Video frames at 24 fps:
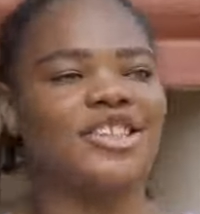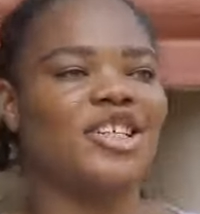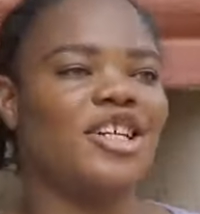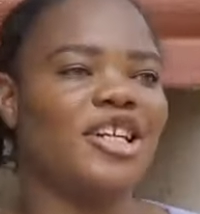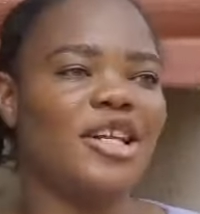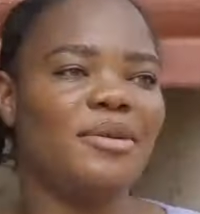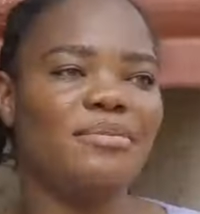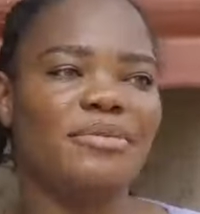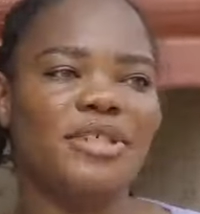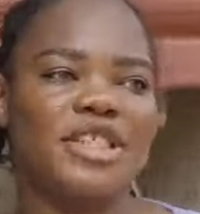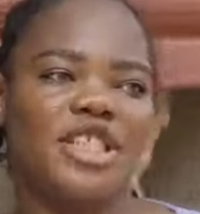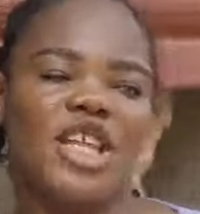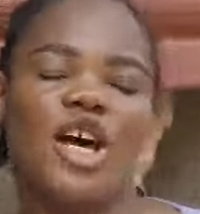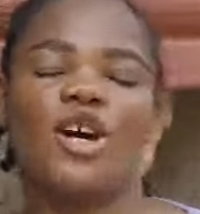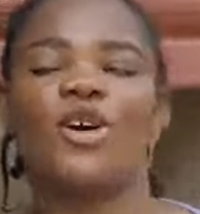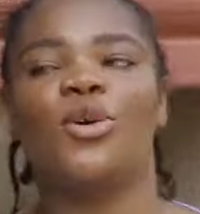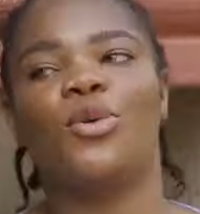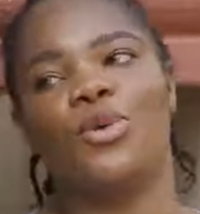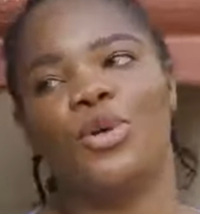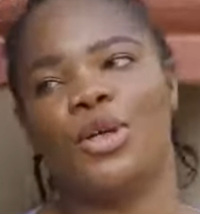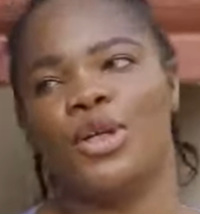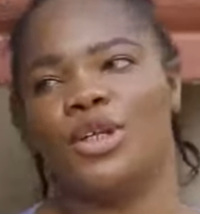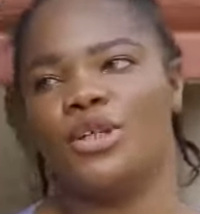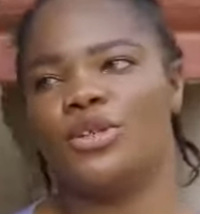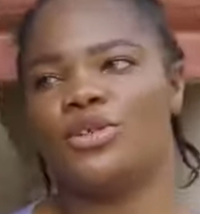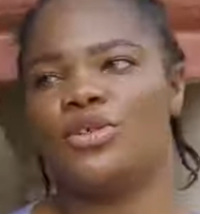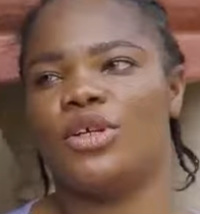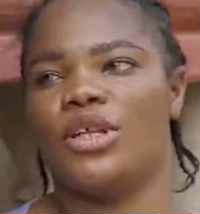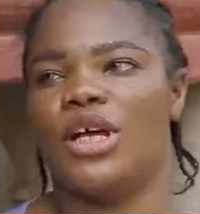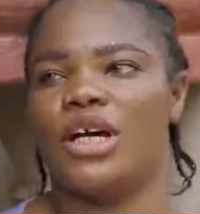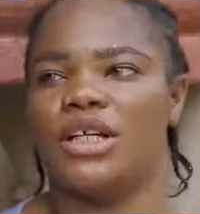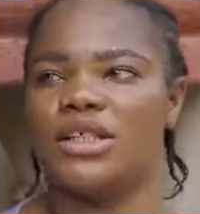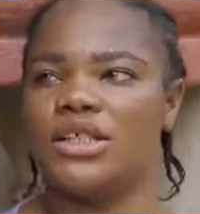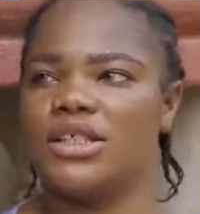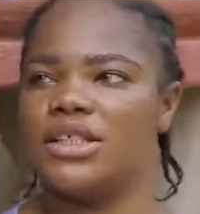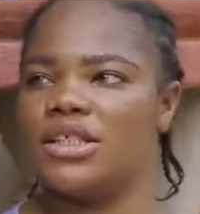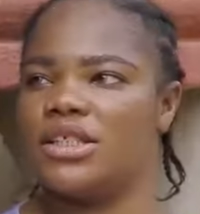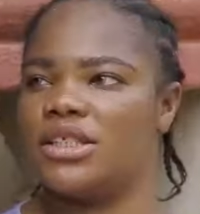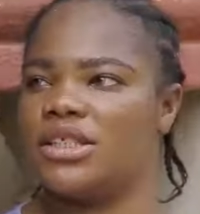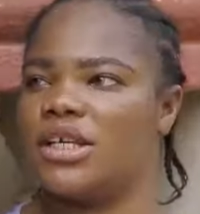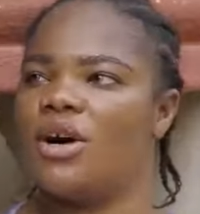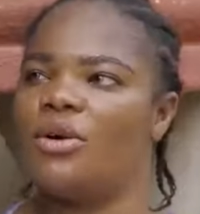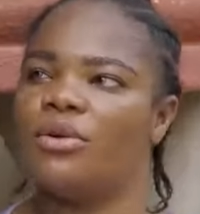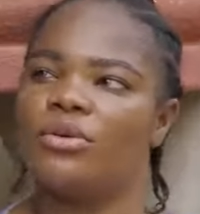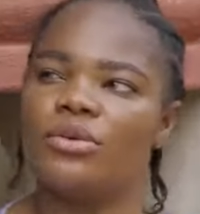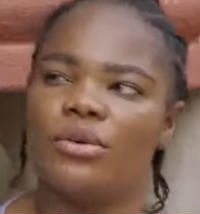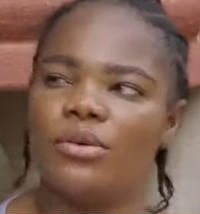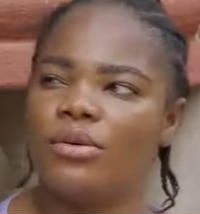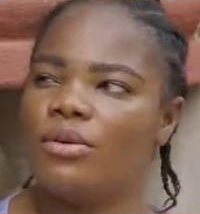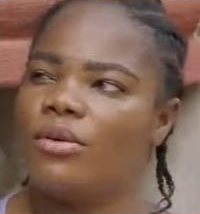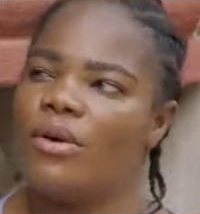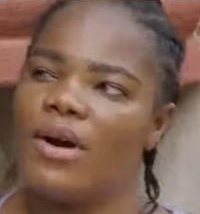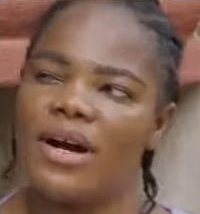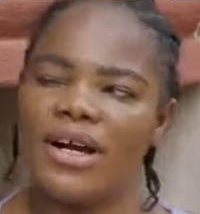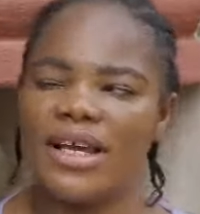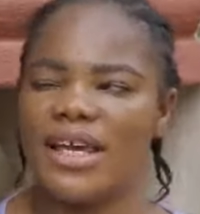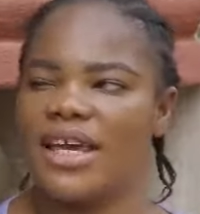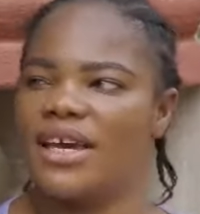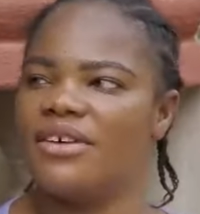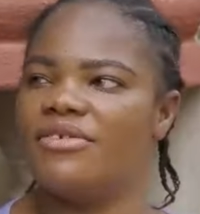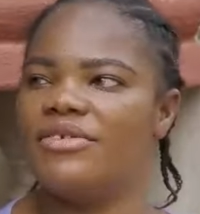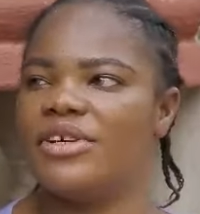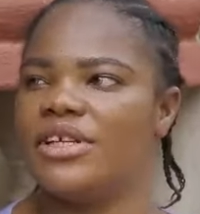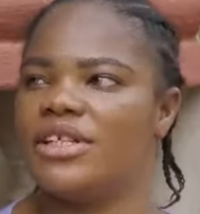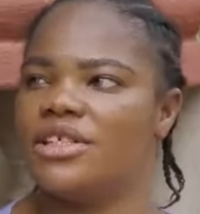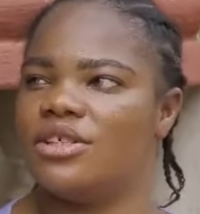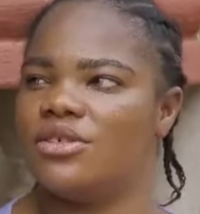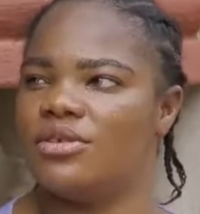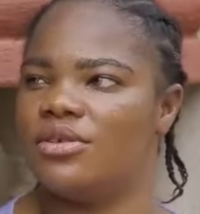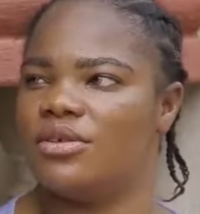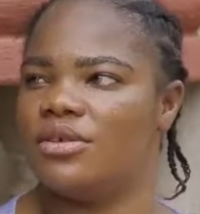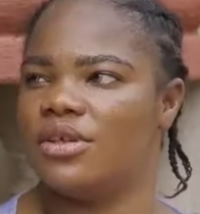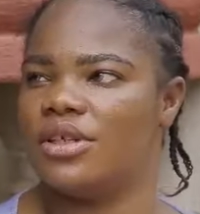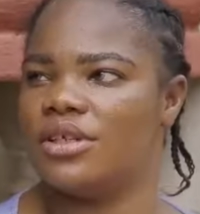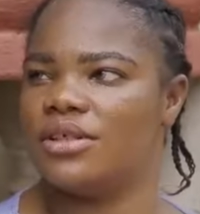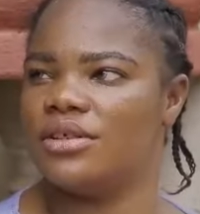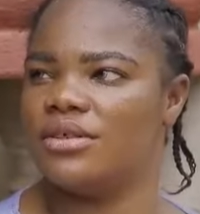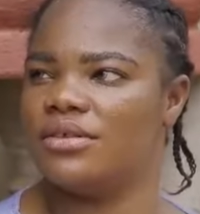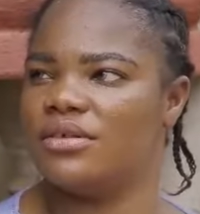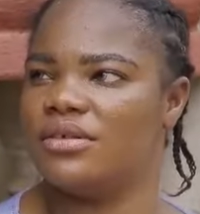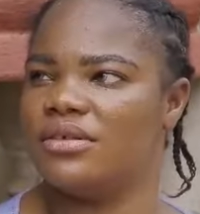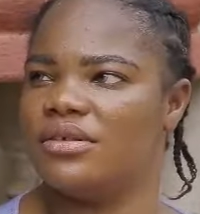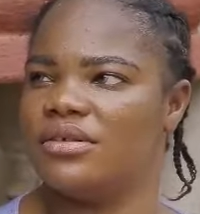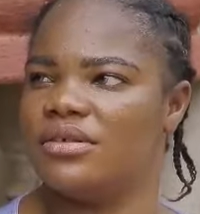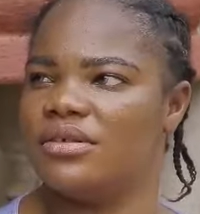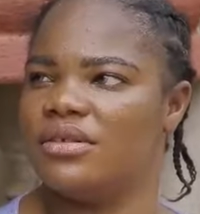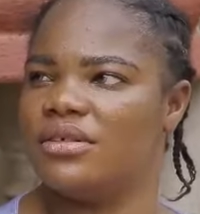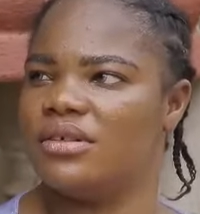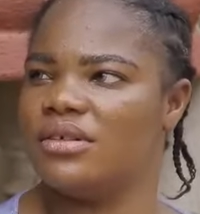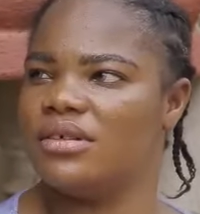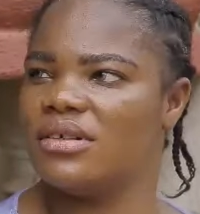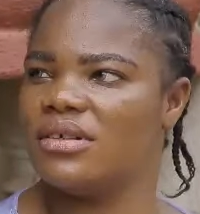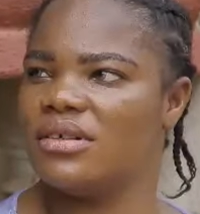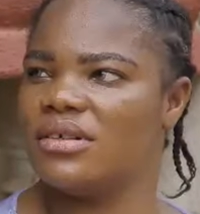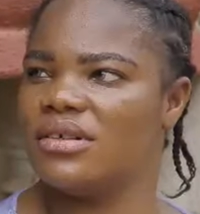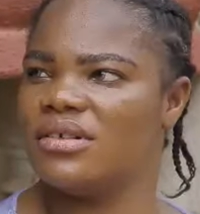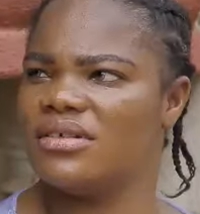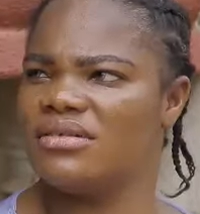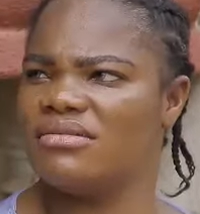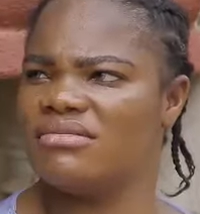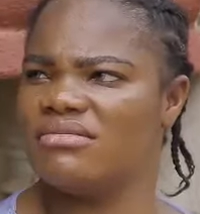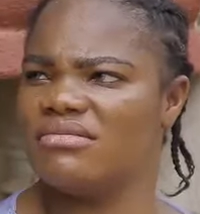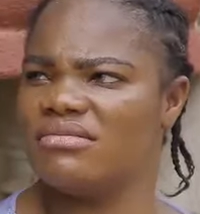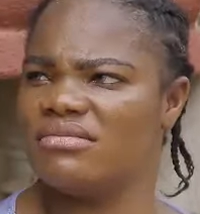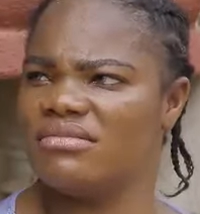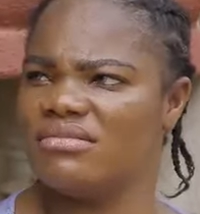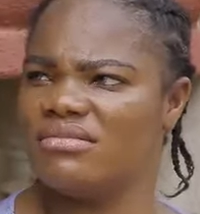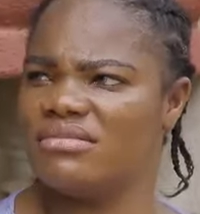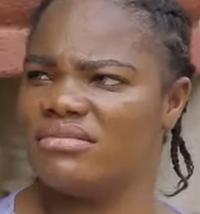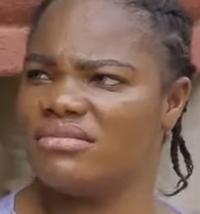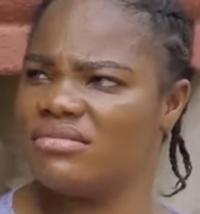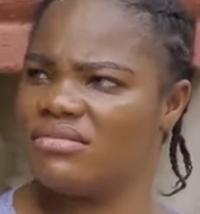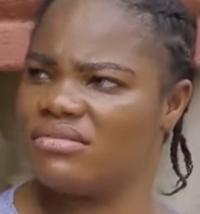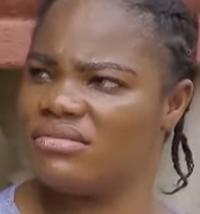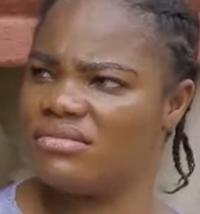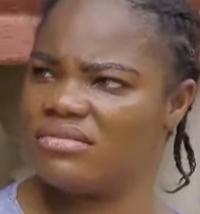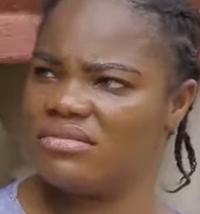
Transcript: Actually, let me start going so that I'll go and get ready. Oh, no, order. Don't start to go in.